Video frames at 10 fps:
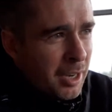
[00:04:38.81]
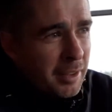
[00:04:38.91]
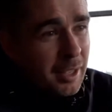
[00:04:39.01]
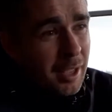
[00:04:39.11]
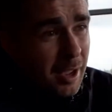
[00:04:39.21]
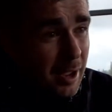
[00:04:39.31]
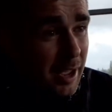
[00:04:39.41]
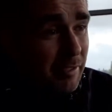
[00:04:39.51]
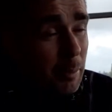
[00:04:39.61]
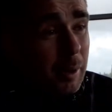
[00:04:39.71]
I think
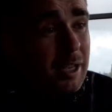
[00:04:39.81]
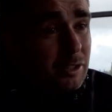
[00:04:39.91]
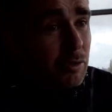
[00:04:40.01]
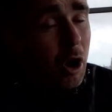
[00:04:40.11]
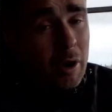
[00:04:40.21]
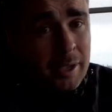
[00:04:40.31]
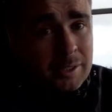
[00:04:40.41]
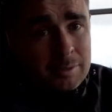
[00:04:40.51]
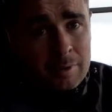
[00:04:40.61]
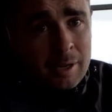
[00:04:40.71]
if the players have got
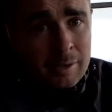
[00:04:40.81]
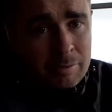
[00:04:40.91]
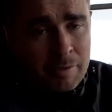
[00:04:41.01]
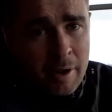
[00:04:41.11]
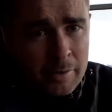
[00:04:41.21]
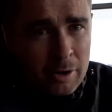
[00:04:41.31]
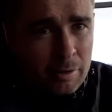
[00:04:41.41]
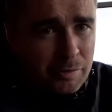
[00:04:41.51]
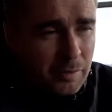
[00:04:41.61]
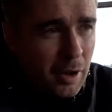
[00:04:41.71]
it, then fair
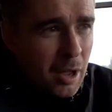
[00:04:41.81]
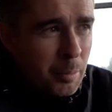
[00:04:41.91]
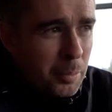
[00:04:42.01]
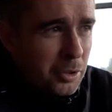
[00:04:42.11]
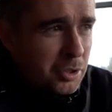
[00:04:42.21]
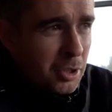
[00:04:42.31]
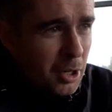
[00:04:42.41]
enough, but